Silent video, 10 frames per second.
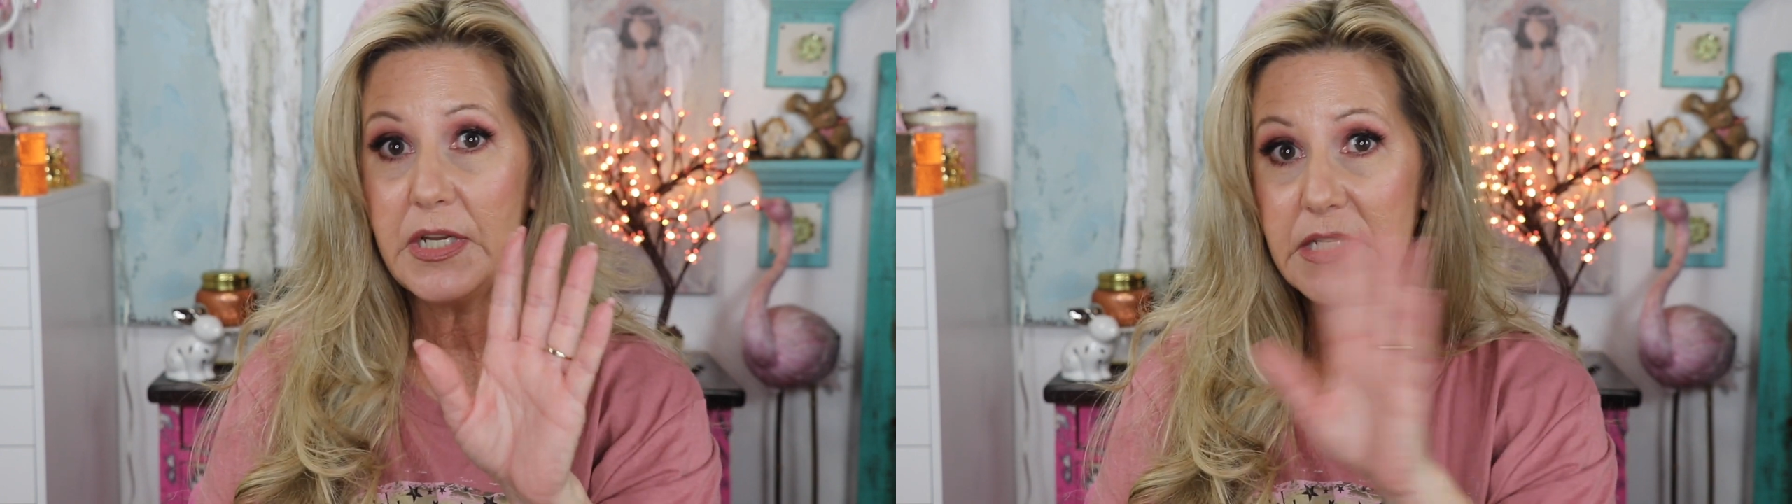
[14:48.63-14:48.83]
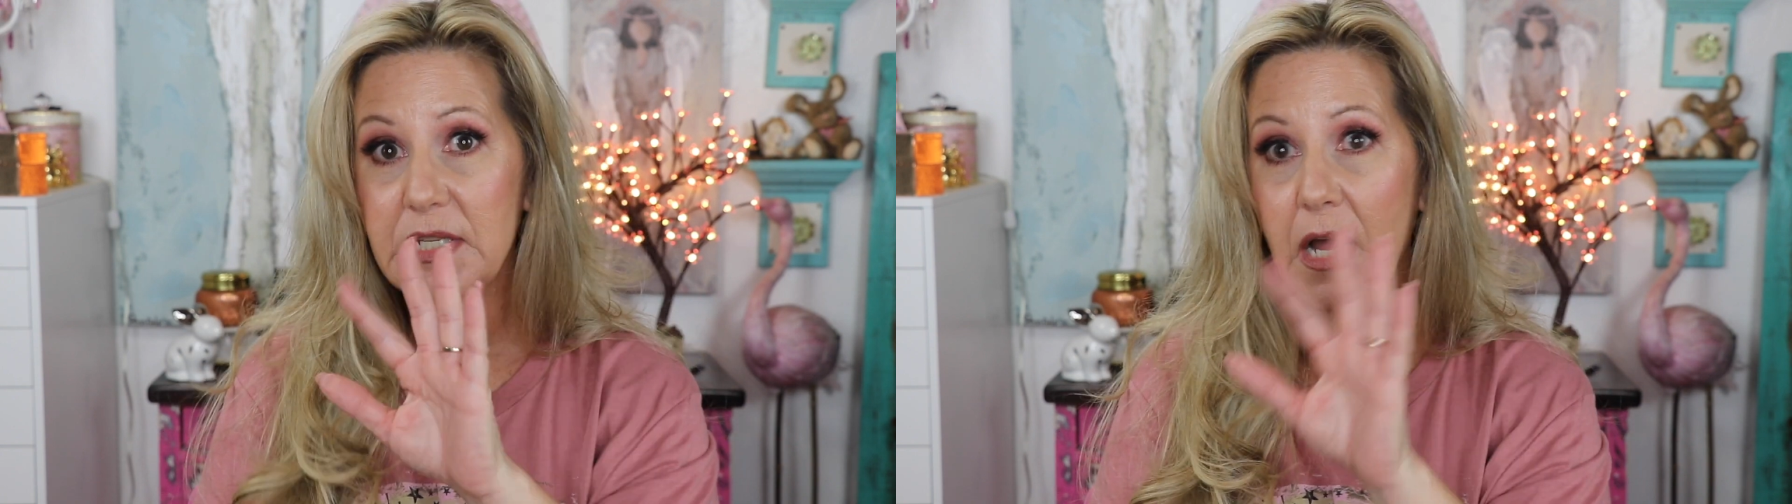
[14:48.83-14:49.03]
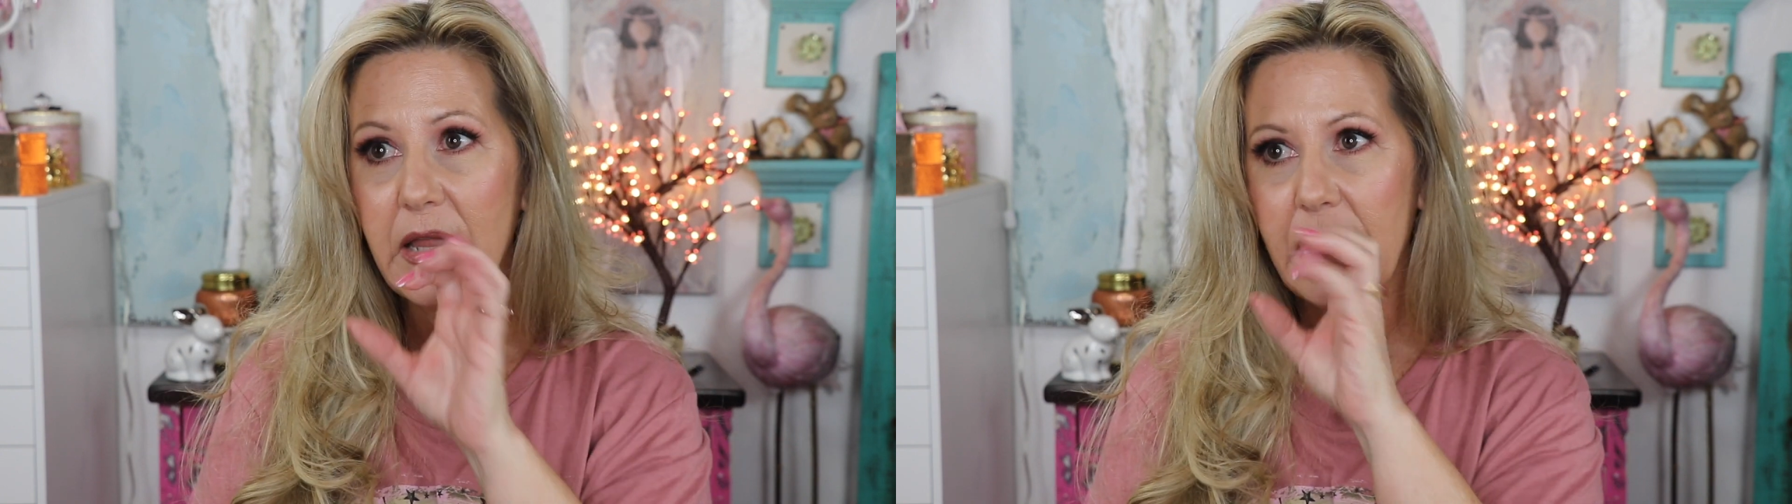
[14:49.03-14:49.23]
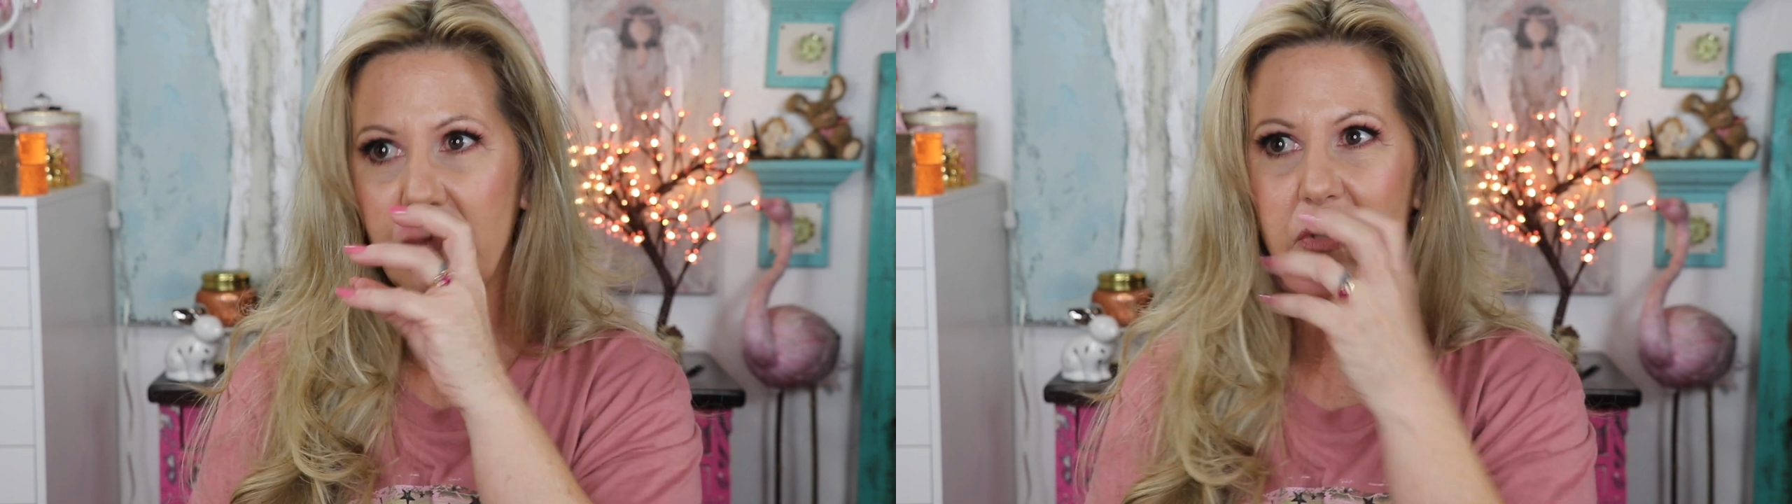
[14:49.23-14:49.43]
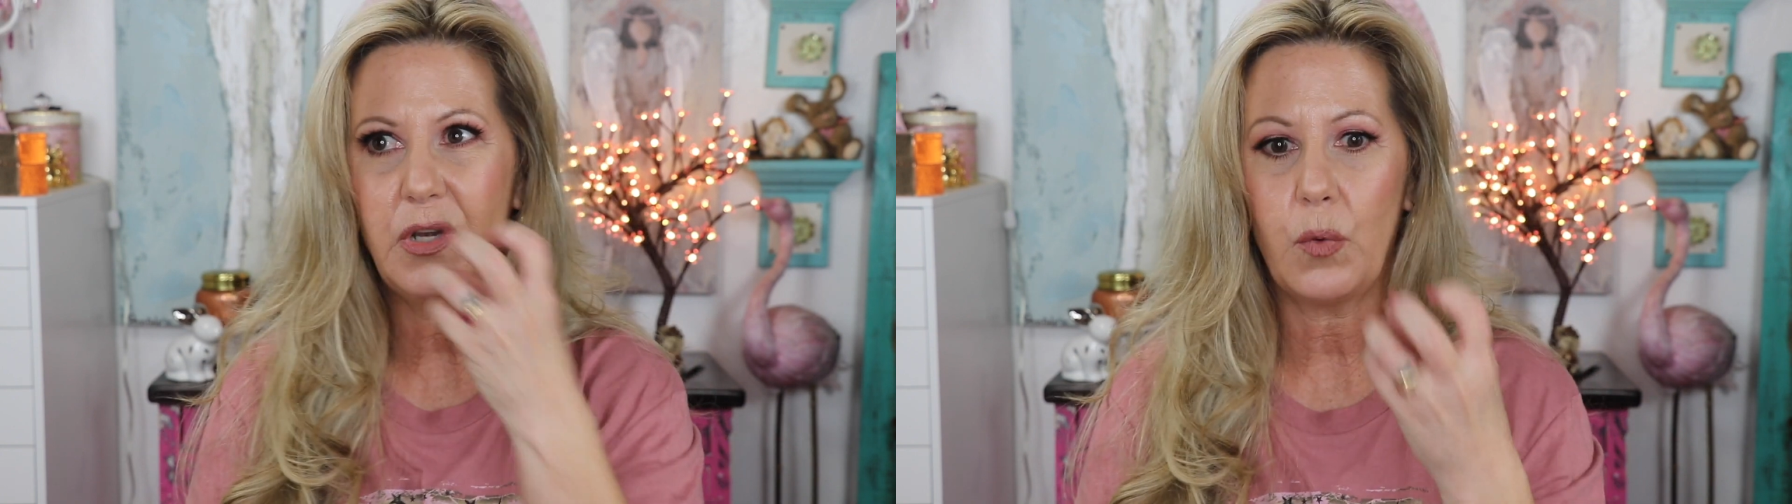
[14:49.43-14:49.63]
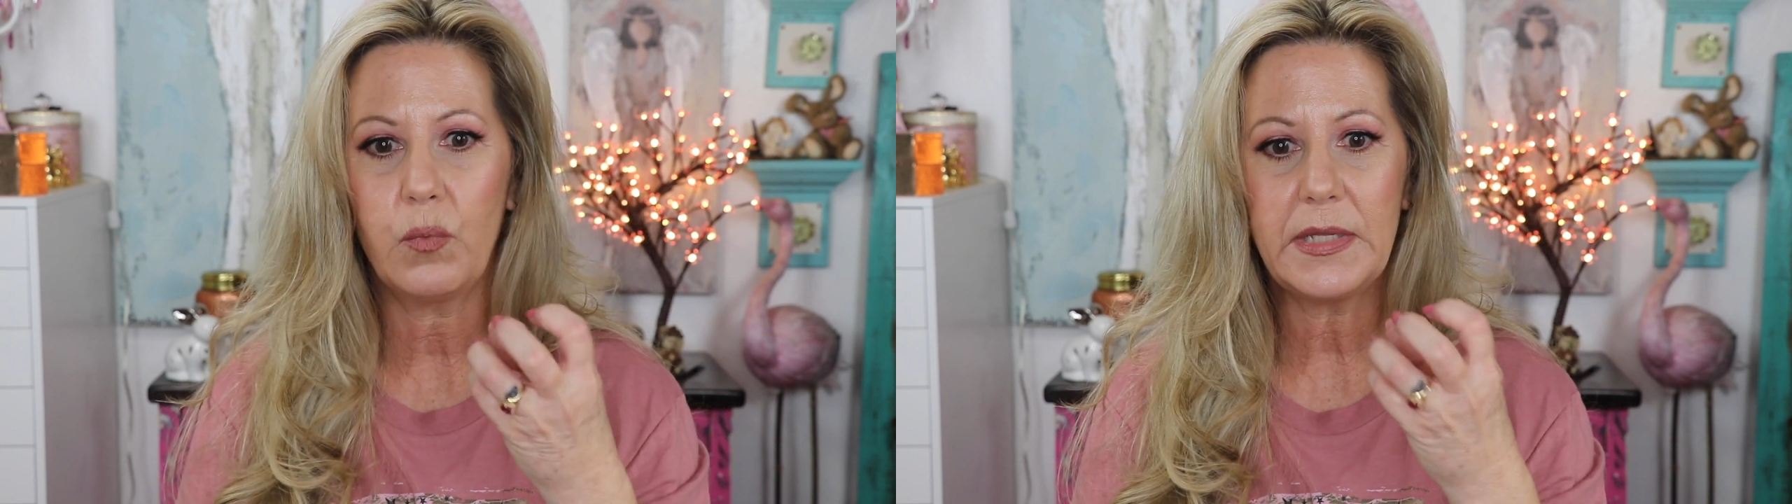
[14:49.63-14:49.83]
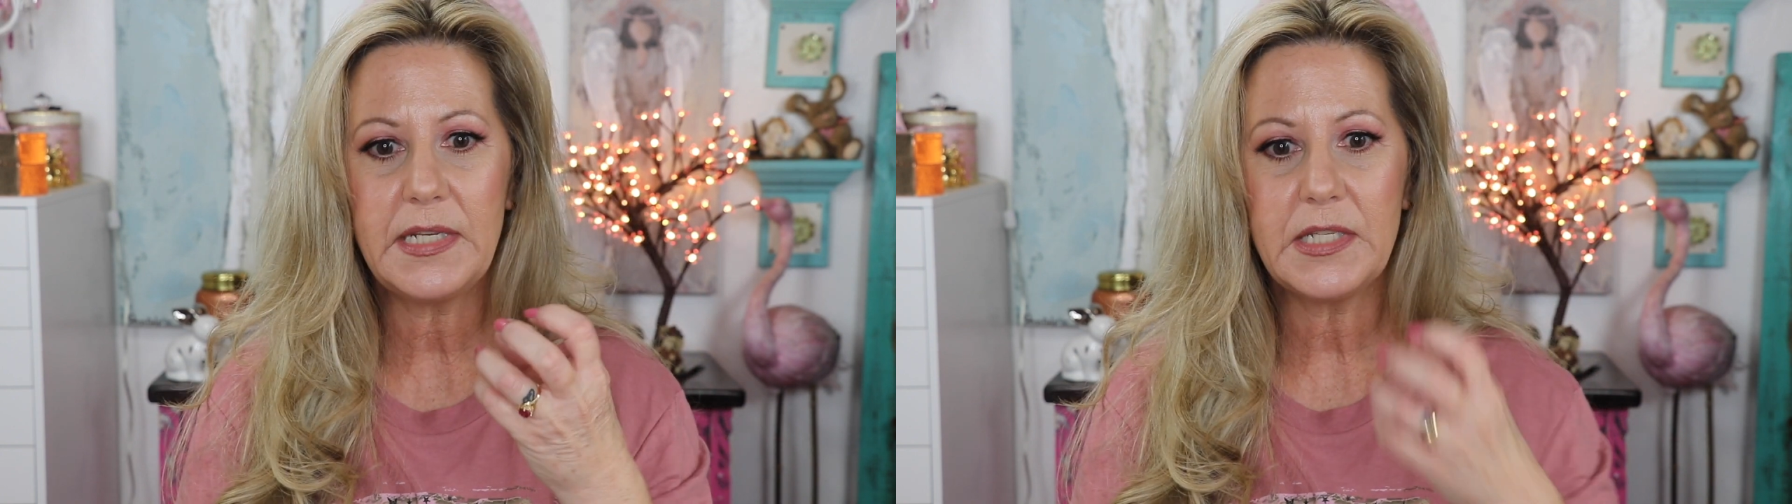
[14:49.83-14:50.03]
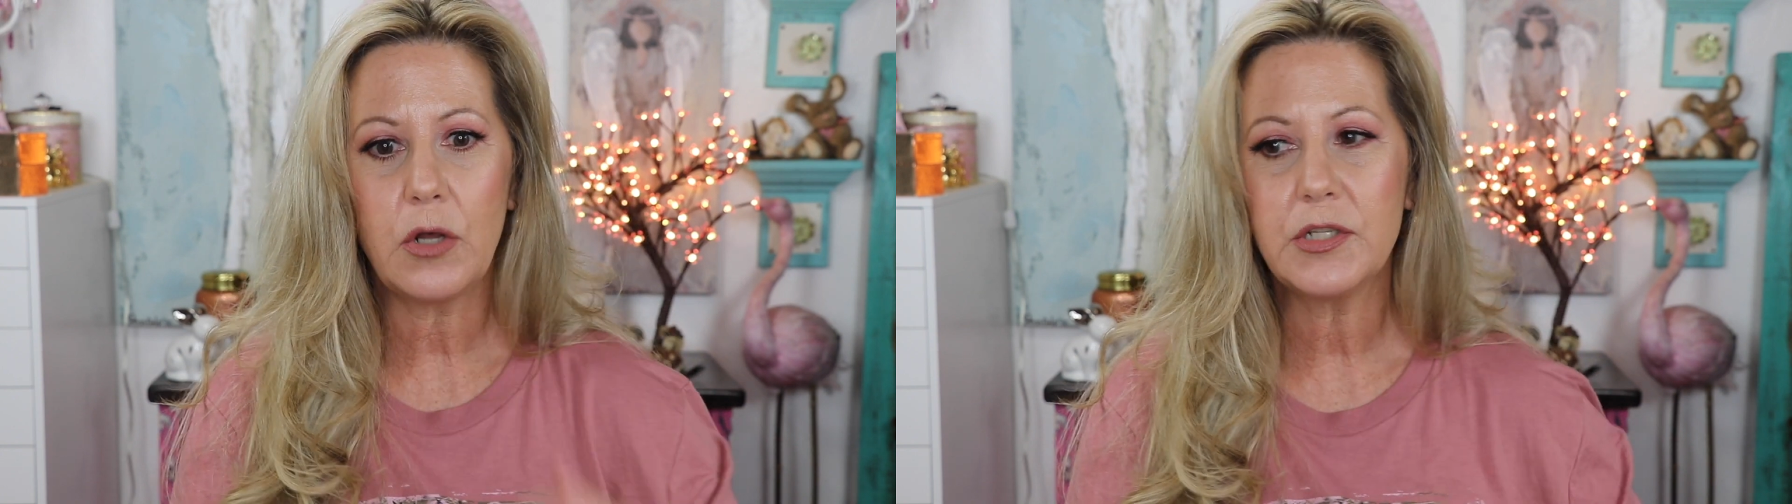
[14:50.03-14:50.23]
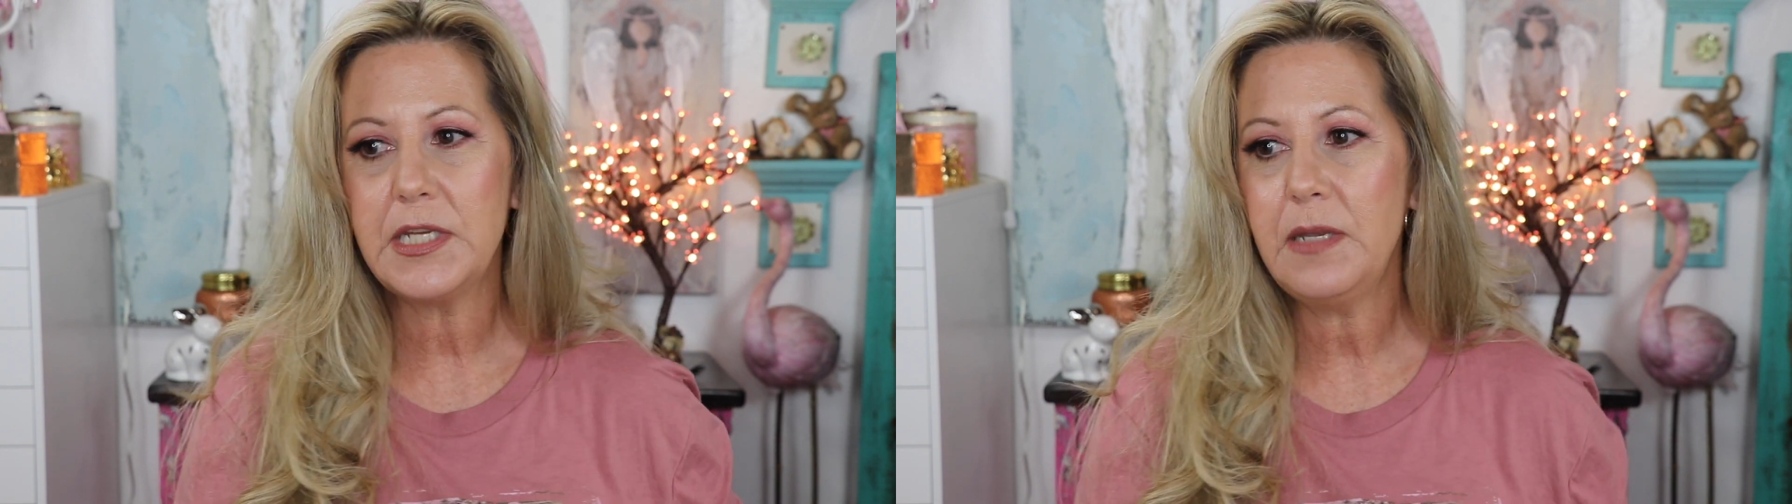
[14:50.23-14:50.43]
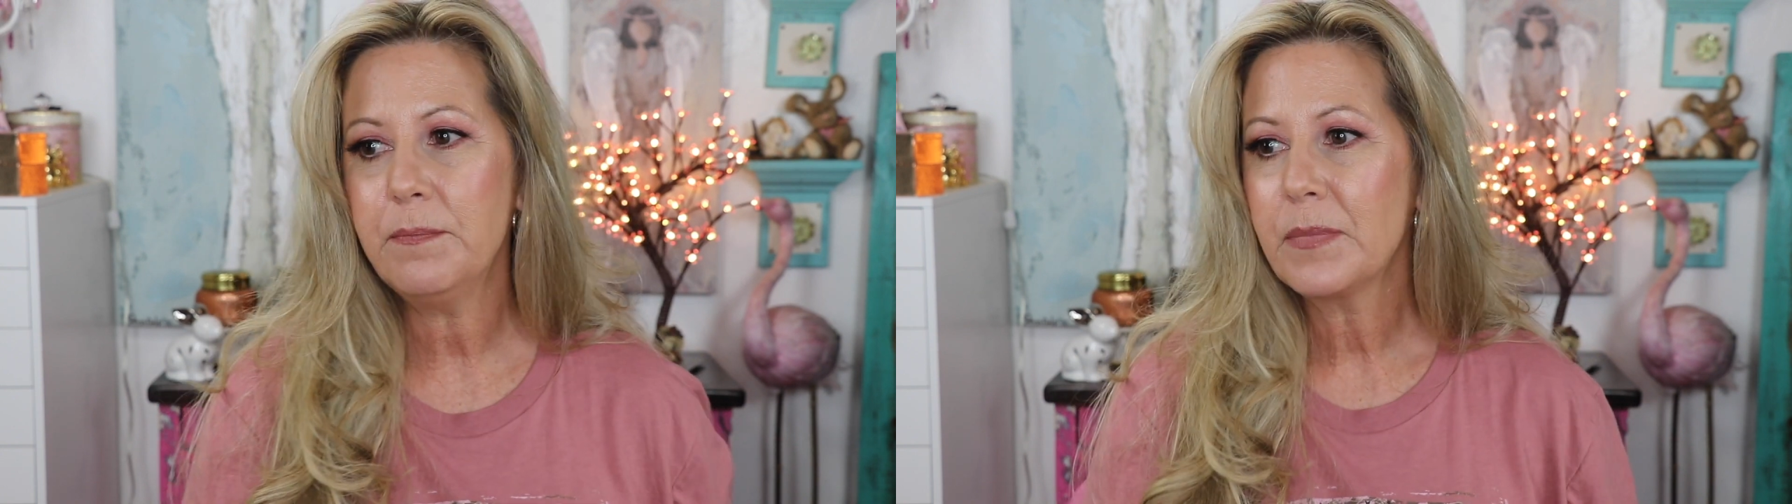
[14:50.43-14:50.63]
It's not like, you know, really
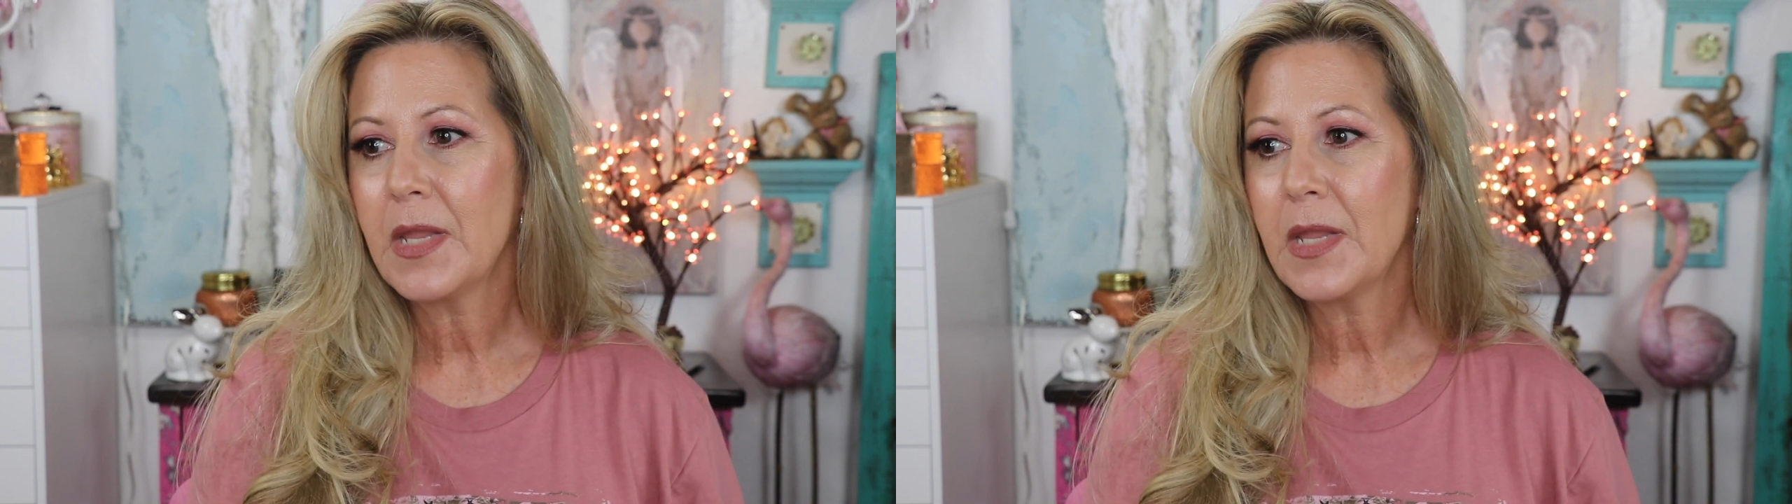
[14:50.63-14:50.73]
salty.